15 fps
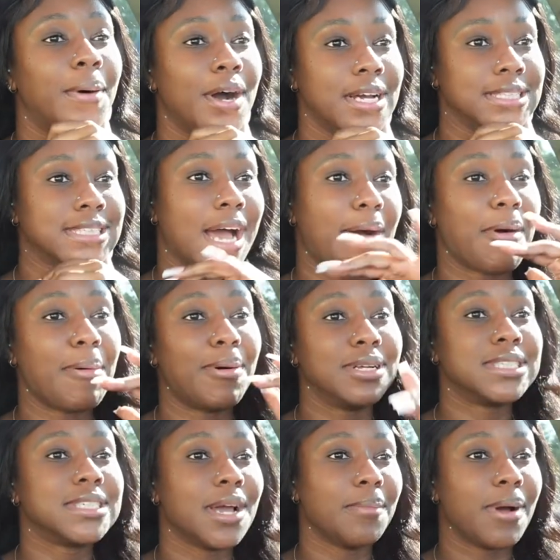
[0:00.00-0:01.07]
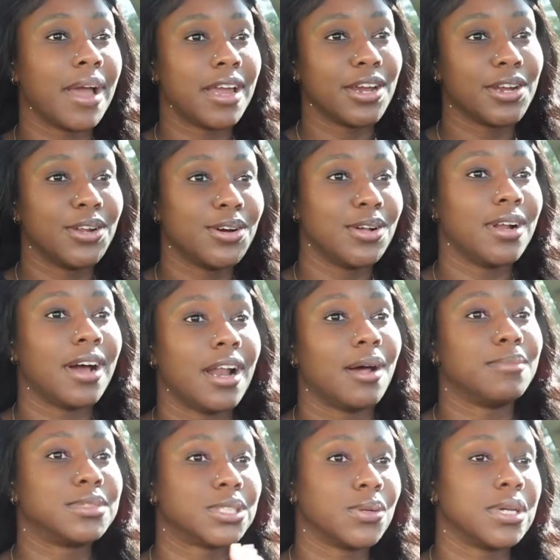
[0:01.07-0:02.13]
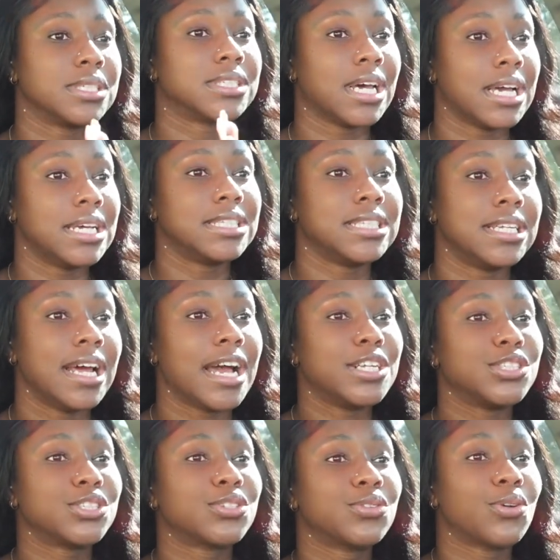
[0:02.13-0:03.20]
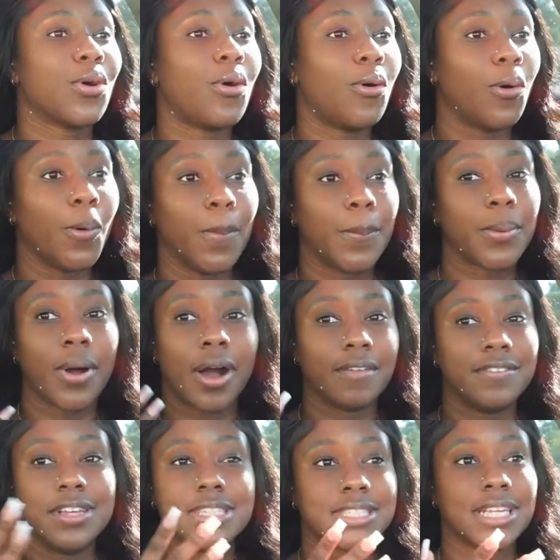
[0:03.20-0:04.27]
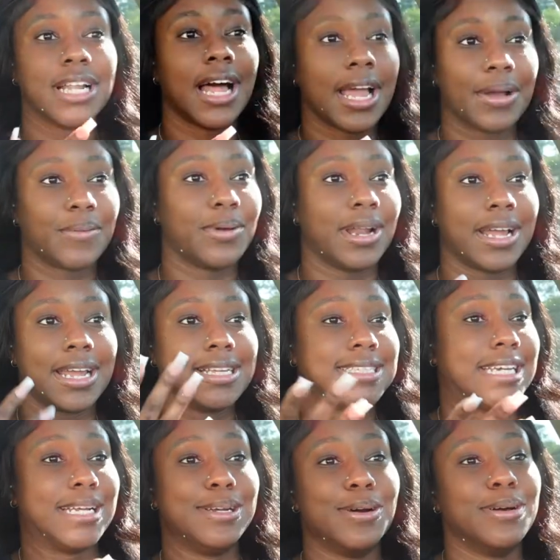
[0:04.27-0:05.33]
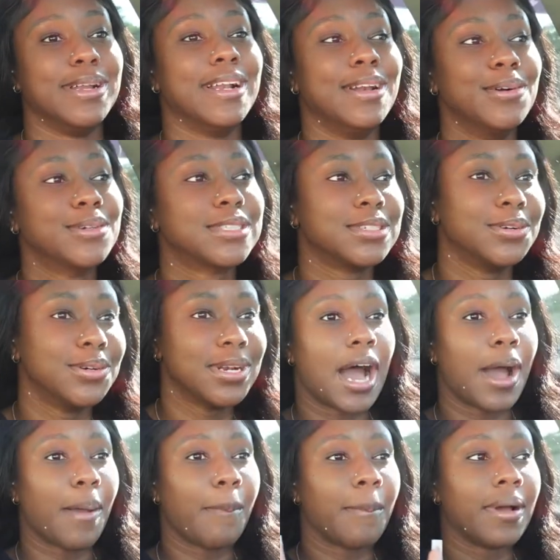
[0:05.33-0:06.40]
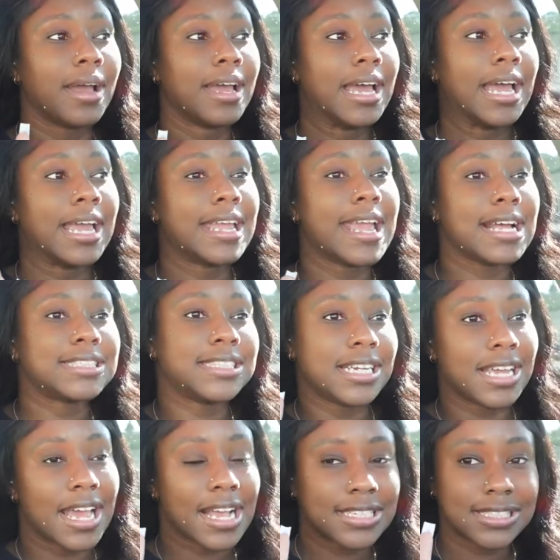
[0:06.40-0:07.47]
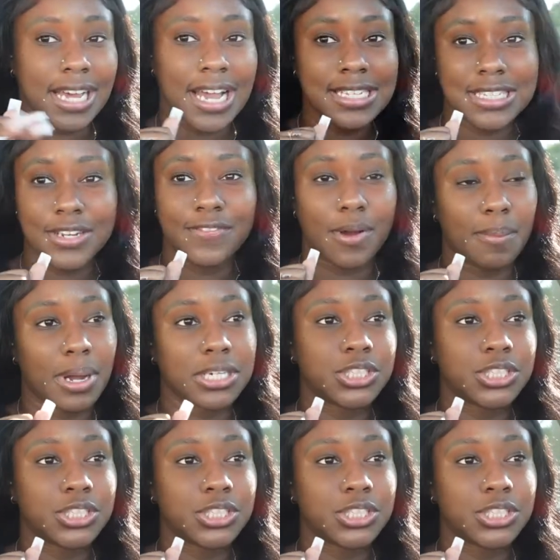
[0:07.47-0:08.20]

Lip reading: but I'm about to get my hair done and I'm so excited. I just hope, obviously, like, when I get it done, it looks good. I'm getting excited for my